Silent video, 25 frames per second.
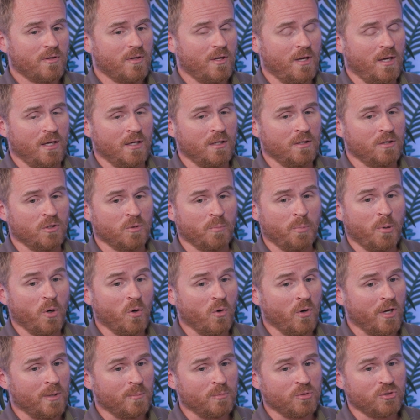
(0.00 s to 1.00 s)
and your
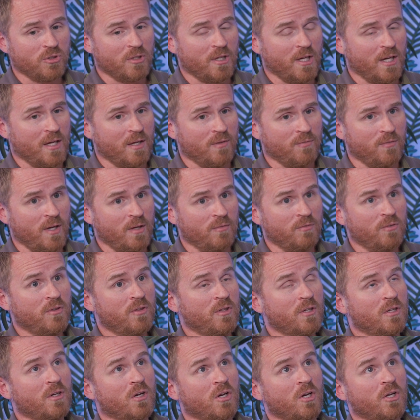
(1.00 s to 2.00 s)
POAM should have
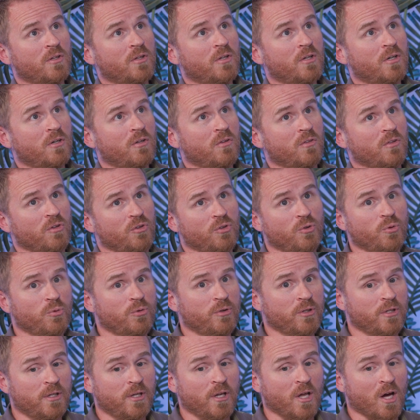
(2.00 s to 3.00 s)
everything on there that you
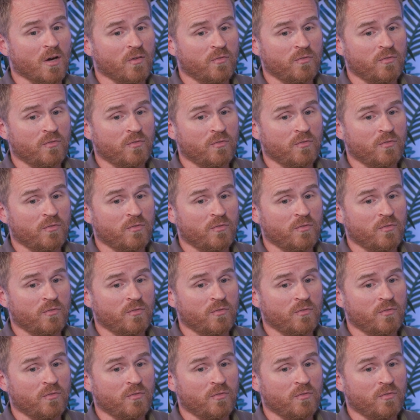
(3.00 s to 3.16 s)
did not